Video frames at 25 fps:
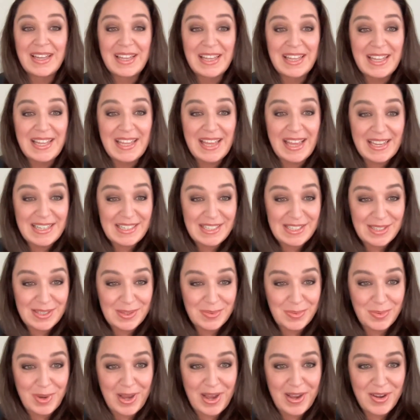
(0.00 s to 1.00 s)
Yes,
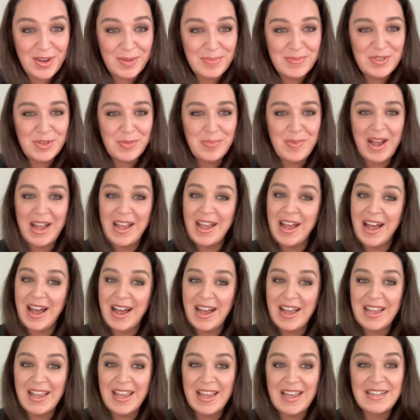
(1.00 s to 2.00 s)
welcome to my
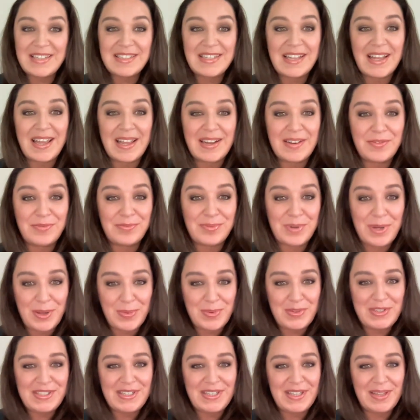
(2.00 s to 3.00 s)
high-end and
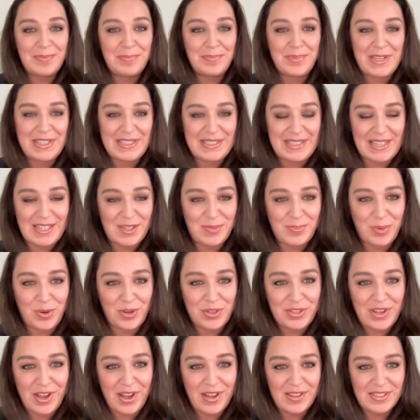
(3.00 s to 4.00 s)
frequency business
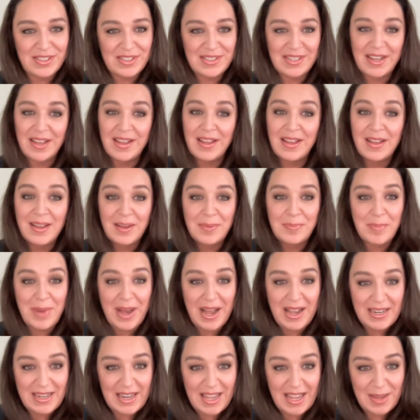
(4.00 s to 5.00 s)
podcast.
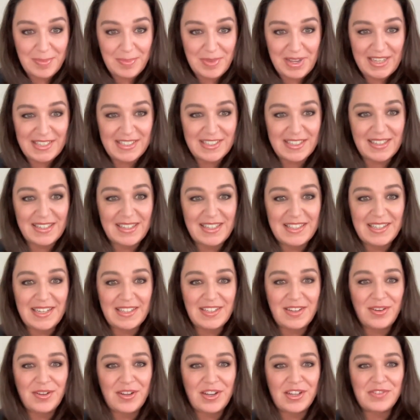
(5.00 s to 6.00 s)
My name is Lisette
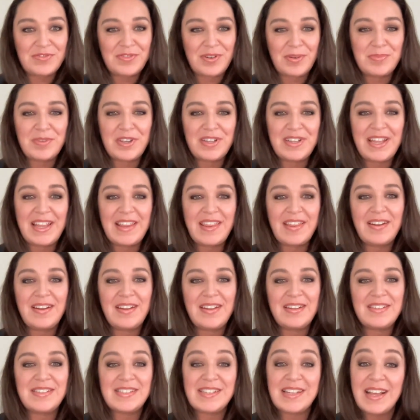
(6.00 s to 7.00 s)
Lucas from the
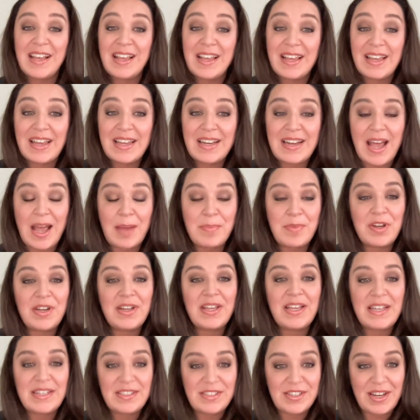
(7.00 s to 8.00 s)
Netherlands, and I'm an
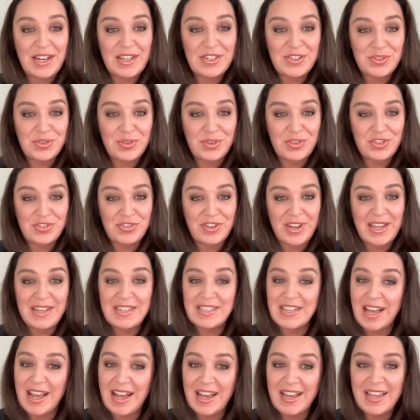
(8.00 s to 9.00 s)
international trained
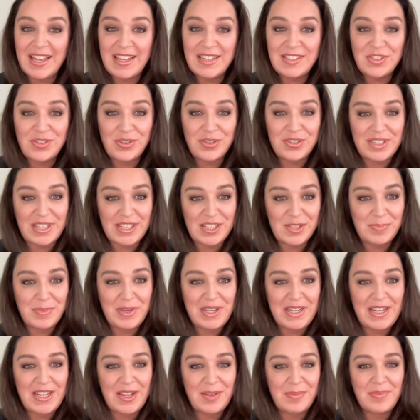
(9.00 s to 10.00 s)
high-end success
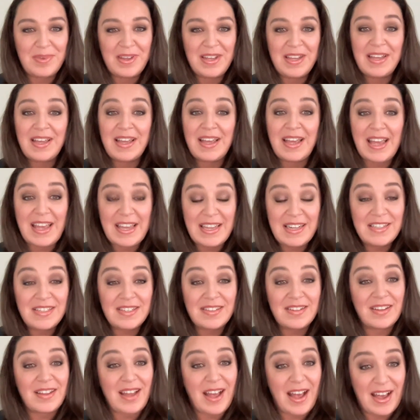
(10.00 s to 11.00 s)
medium and
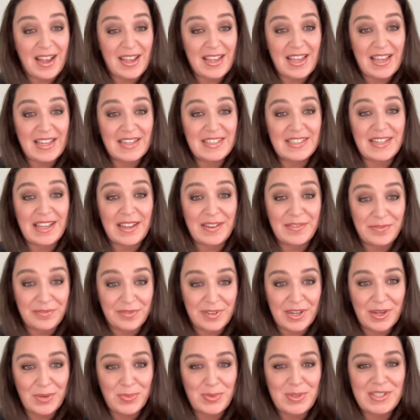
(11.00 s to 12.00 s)
a high-end and
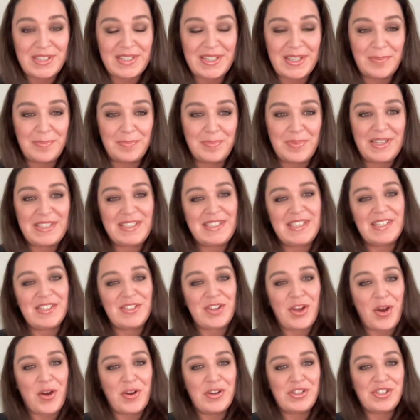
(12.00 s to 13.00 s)
frequency business
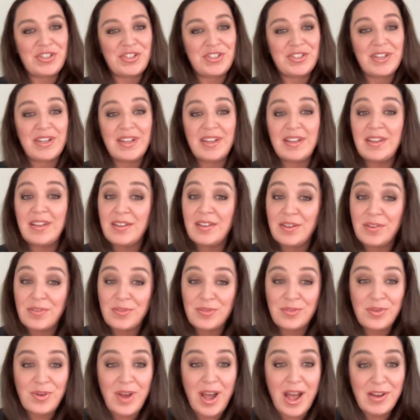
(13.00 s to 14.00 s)
coach.
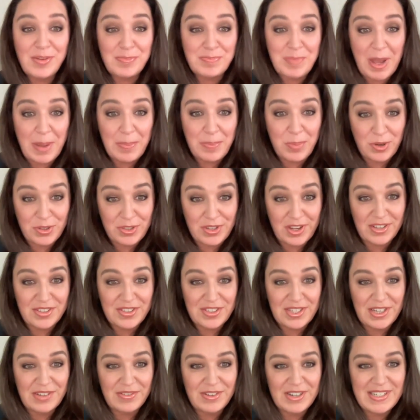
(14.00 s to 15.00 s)
Throughout my podcast
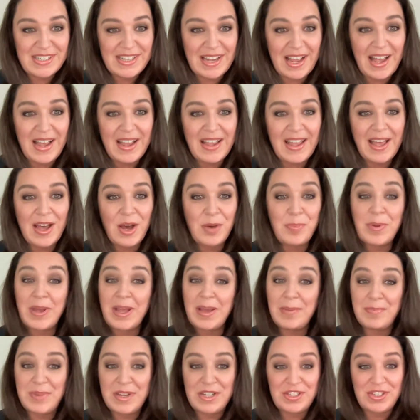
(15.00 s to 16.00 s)
series, I help
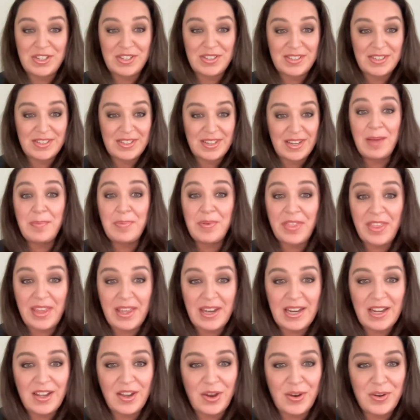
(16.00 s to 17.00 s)
ambitious,
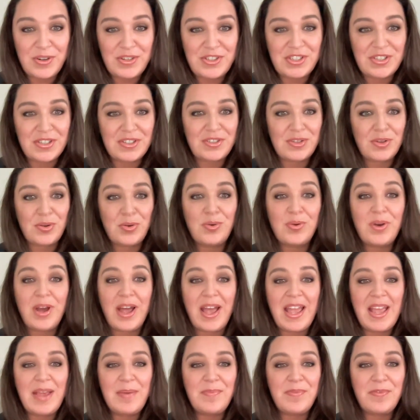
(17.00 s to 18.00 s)
empathetic coaches who
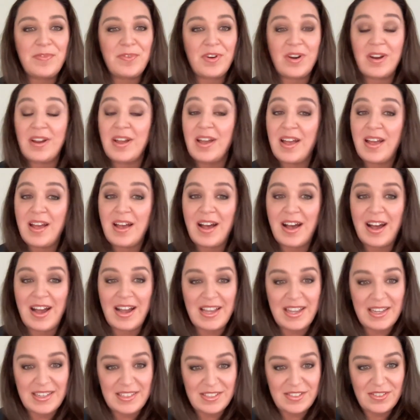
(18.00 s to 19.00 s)
aim for
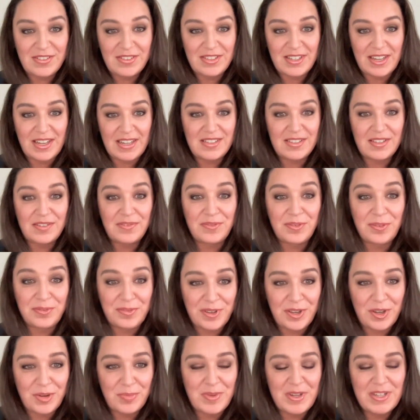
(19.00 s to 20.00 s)
high-end success,
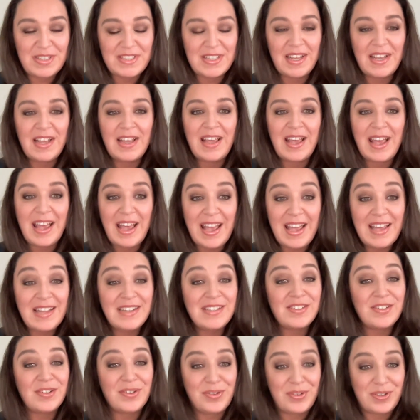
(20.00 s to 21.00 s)
fulfillment,
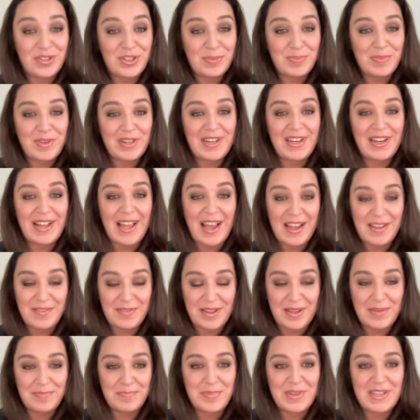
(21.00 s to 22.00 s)
and ultimate life
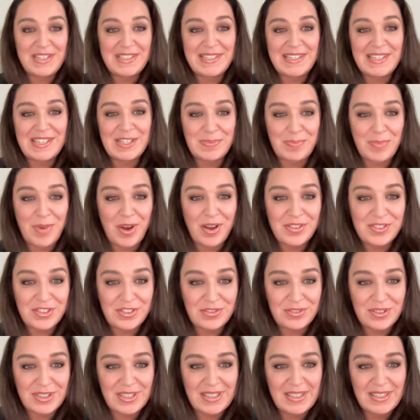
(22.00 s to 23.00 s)
and business
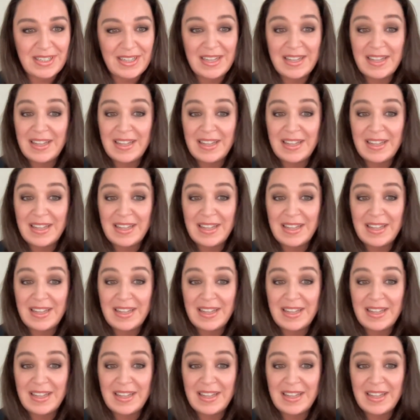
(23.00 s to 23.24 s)
mastery.